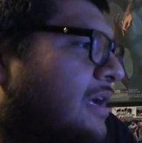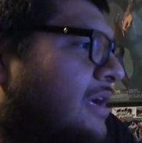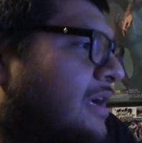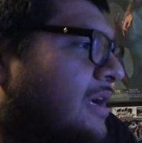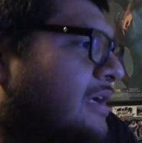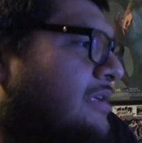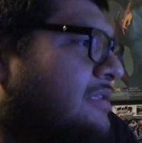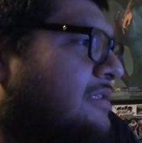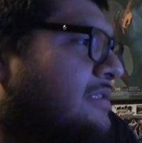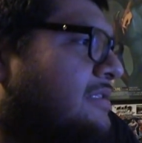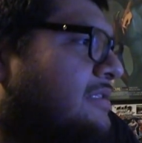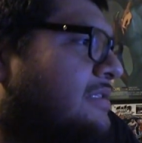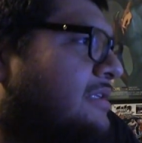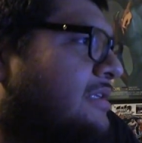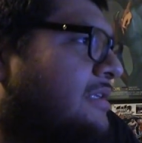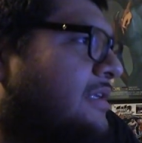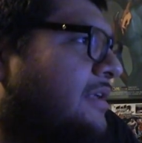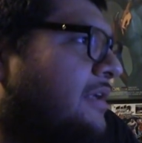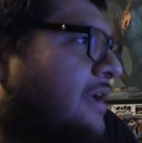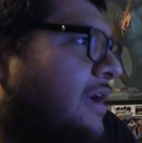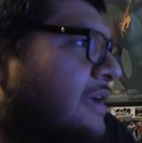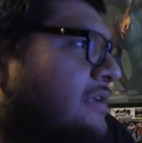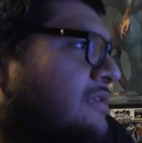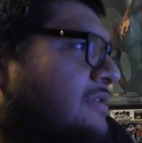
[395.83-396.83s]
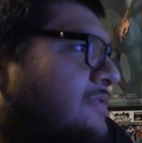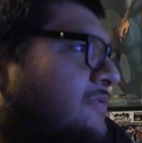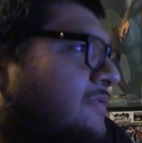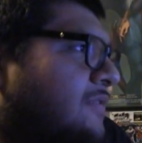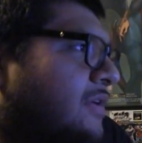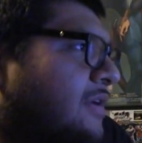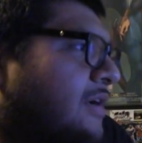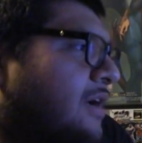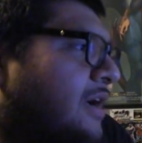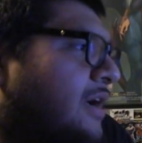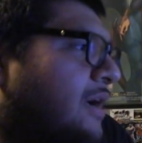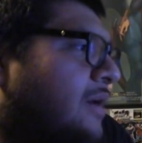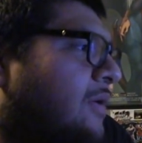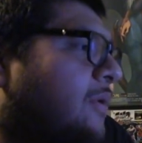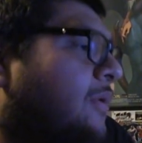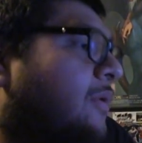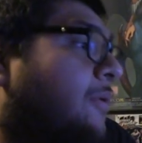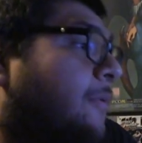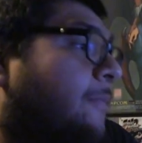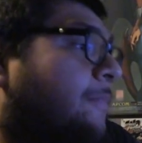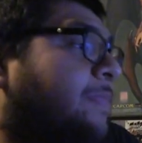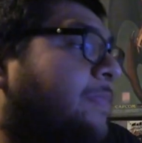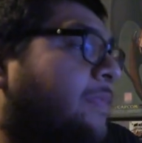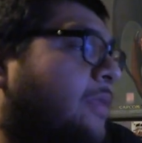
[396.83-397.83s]
I just forgot.
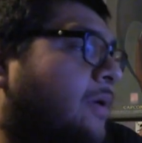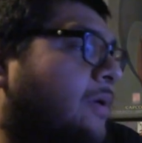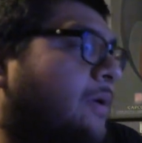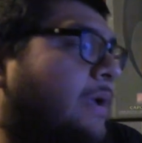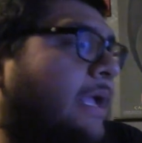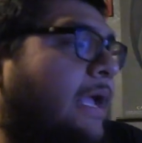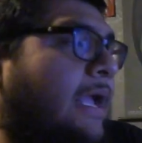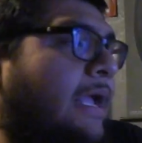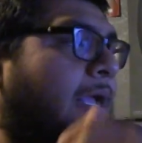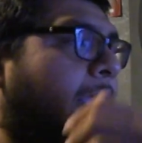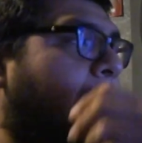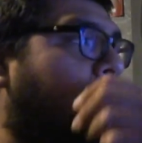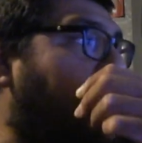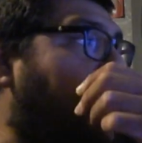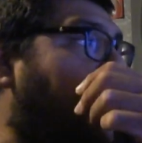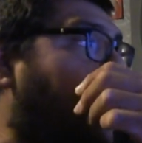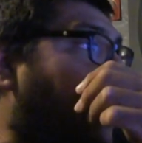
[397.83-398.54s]
Oh, okay.